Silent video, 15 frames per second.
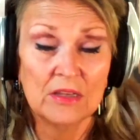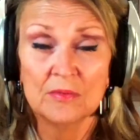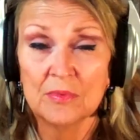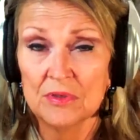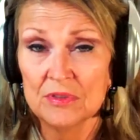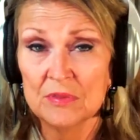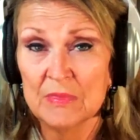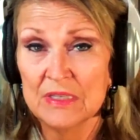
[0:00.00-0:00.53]

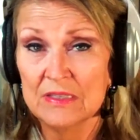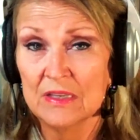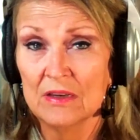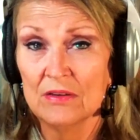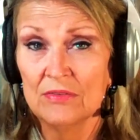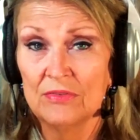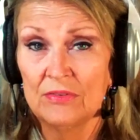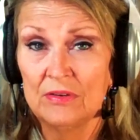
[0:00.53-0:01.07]
abuse
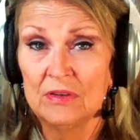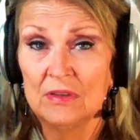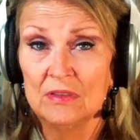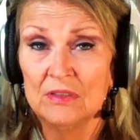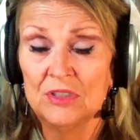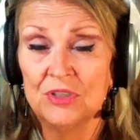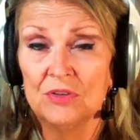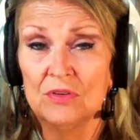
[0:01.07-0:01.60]
myself.
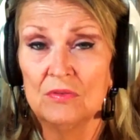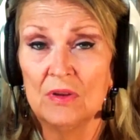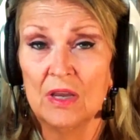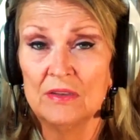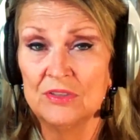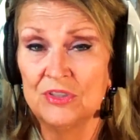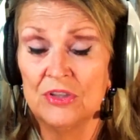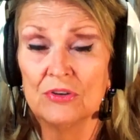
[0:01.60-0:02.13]

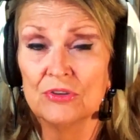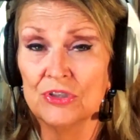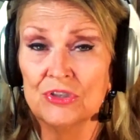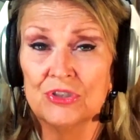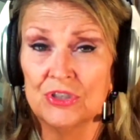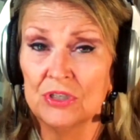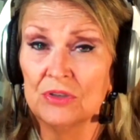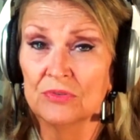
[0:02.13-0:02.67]
They're just
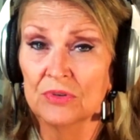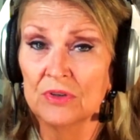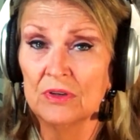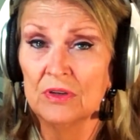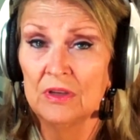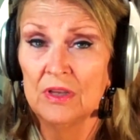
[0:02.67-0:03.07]
children.